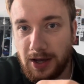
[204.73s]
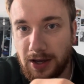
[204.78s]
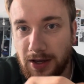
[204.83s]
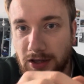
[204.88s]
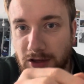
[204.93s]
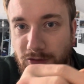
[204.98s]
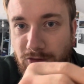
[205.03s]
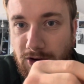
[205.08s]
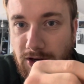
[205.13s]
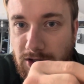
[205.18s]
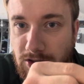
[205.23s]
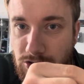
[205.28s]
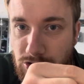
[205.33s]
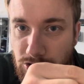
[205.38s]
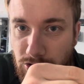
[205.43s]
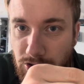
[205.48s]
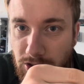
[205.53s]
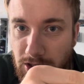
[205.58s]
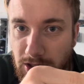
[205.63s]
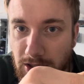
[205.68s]
if I can
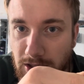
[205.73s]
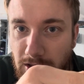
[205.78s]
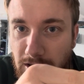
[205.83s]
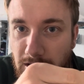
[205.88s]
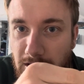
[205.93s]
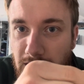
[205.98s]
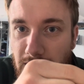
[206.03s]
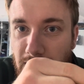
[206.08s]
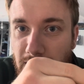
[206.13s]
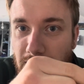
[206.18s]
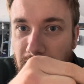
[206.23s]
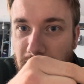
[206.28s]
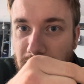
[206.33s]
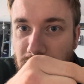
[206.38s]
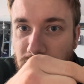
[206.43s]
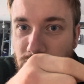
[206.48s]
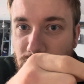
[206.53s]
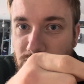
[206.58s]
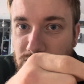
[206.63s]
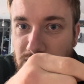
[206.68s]
show you here,
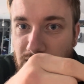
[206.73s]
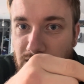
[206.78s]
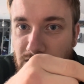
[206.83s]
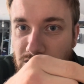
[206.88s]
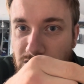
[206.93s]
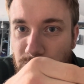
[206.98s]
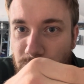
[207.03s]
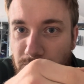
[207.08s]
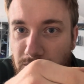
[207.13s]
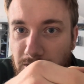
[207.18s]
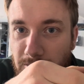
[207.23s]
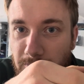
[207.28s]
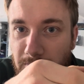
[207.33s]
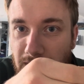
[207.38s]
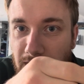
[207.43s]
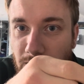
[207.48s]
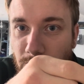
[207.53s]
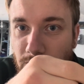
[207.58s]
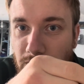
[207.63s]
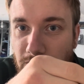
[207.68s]
it does kind of spring
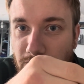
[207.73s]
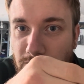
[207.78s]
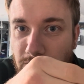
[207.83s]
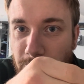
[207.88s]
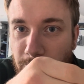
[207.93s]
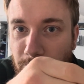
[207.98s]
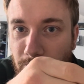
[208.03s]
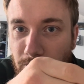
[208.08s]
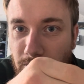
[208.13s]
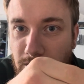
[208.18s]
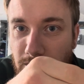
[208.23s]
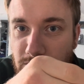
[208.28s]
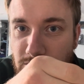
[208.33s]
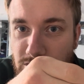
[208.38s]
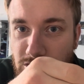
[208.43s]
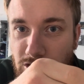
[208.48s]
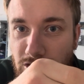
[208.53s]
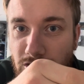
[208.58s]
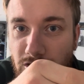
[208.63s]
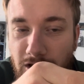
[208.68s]
back whenever you pull it.
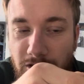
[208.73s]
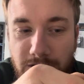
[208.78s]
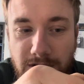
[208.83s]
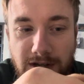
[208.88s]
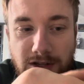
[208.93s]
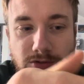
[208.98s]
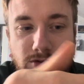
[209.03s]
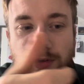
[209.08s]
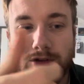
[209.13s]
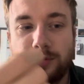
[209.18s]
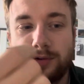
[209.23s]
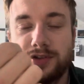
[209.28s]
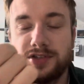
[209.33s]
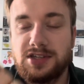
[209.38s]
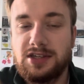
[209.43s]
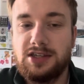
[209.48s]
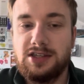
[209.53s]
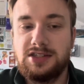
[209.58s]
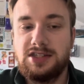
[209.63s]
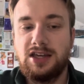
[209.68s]
So I think that's really cool. It's
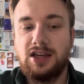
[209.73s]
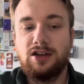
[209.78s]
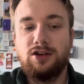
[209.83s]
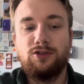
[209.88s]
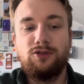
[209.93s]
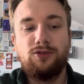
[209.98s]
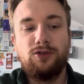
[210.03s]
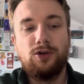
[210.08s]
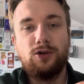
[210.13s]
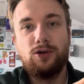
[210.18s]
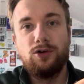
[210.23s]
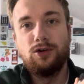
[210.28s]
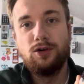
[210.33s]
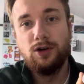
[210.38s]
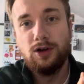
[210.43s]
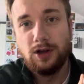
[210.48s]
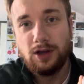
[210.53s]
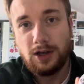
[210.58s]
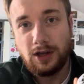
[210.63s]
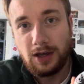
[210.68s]
like you're taking a photo.